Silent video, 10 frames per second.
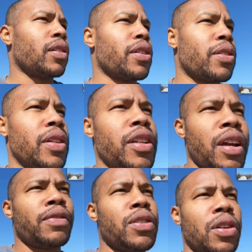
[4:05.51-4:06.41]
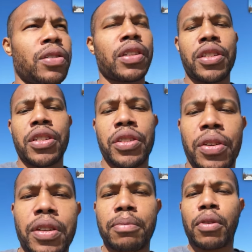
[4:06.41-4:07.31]
your face or the position
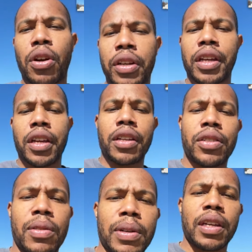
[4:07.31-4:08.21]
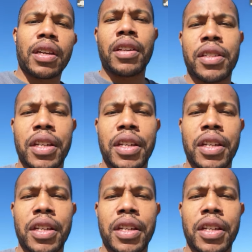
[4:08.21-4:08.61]
that you set it to track.